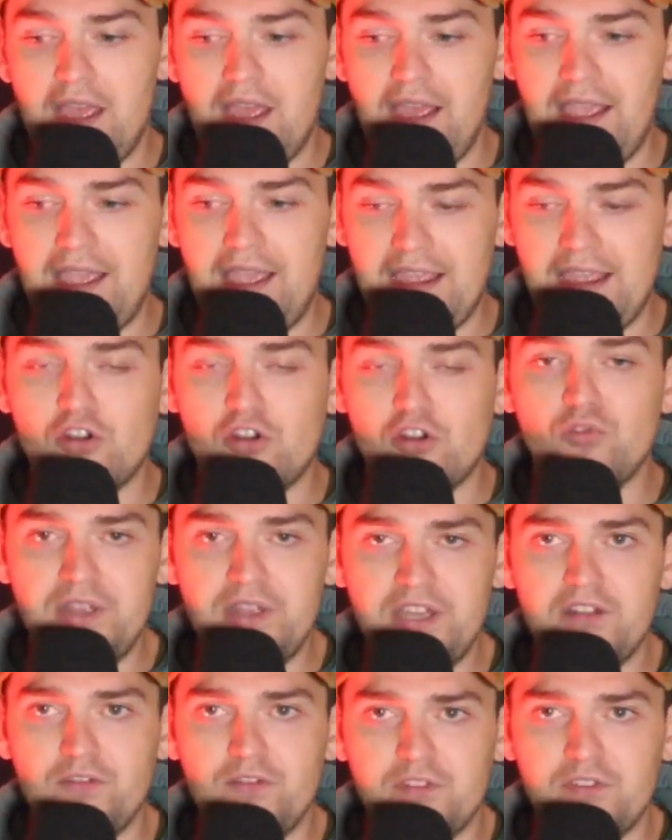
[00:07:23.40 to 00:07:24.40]
a
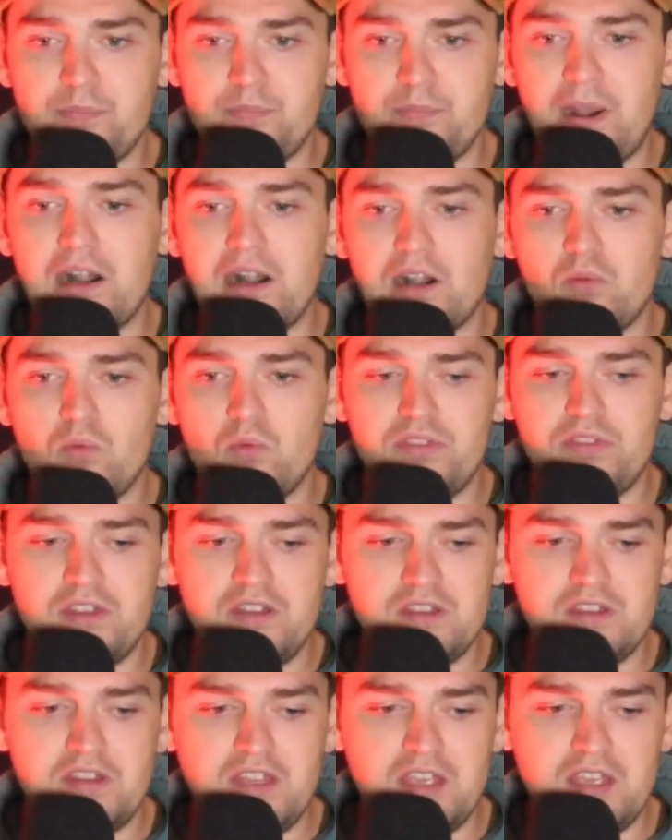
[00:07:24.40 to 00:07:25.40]
creative spark within
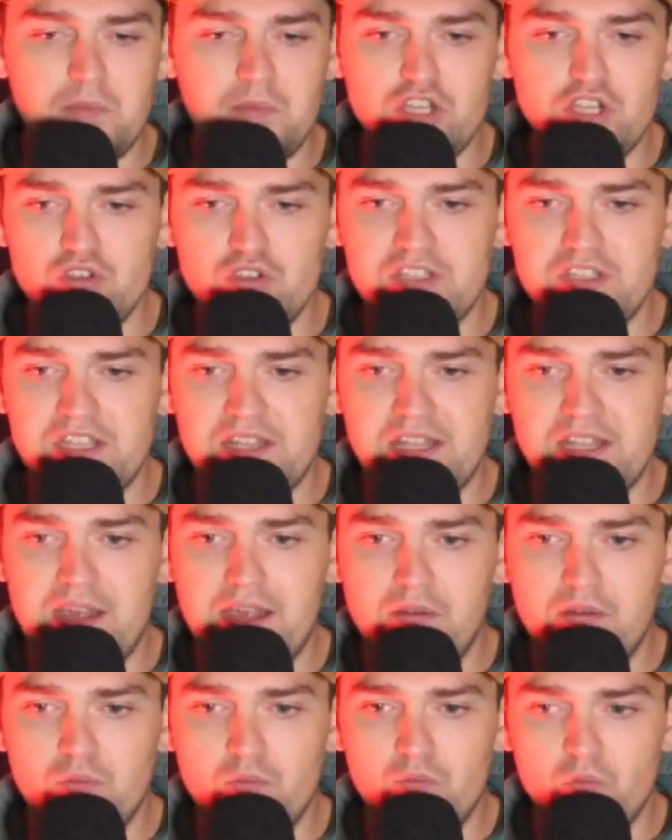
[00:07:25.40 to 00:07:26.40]
the team and using that
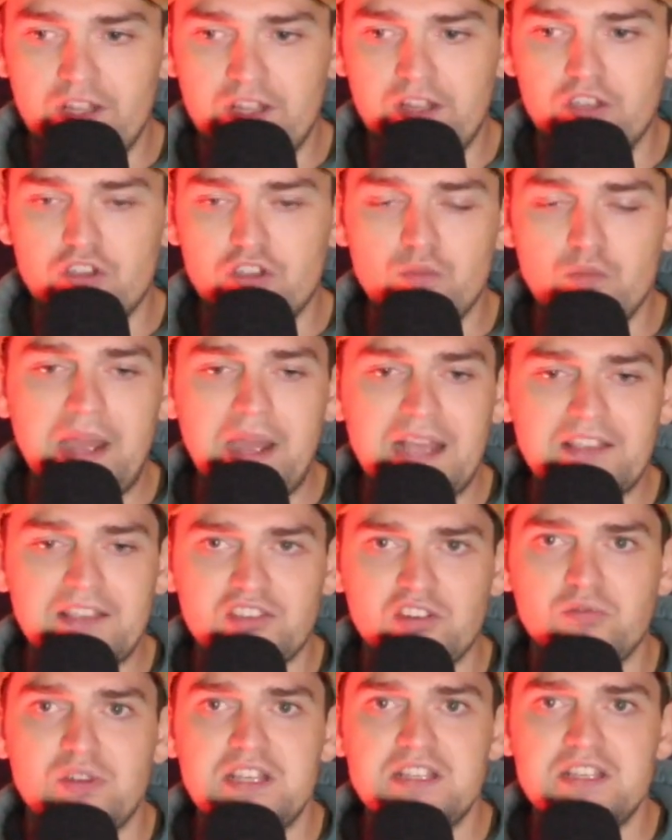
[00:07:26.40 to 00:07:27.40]
really good passing
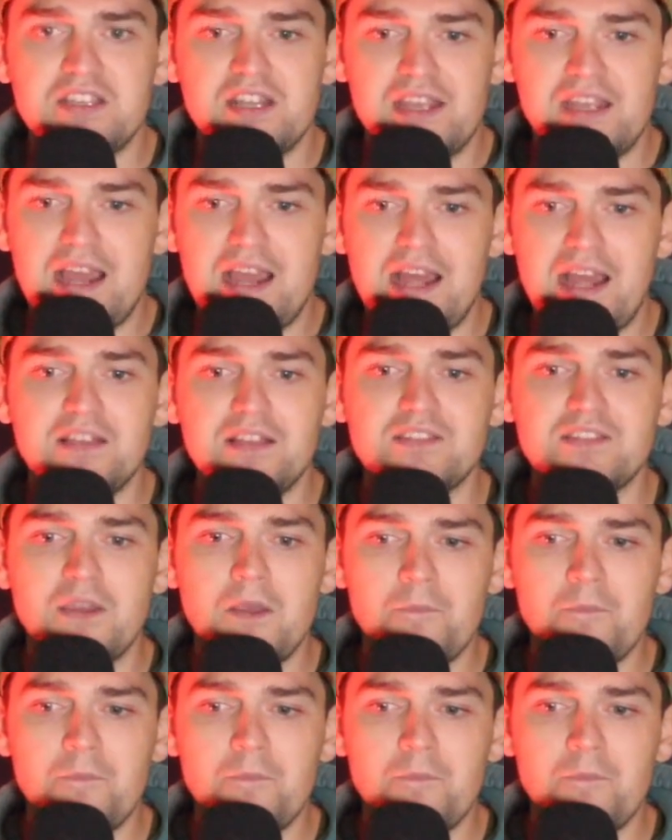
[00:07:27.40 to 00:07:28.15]
range that he has.